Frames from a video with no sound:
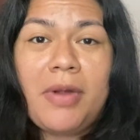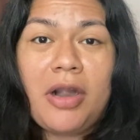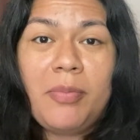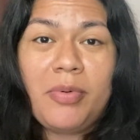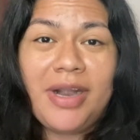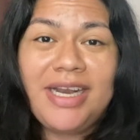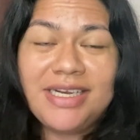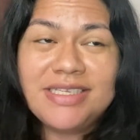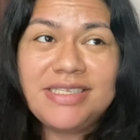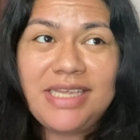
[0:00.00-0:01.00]
our
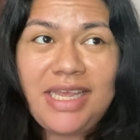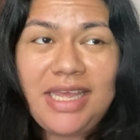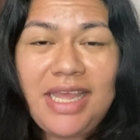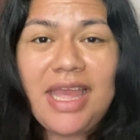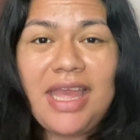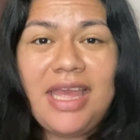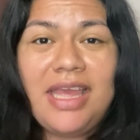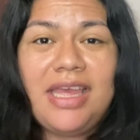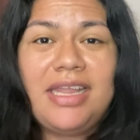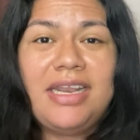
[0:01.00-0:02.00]
pregnancy,
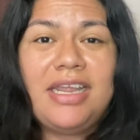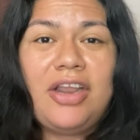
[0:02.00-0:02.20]
and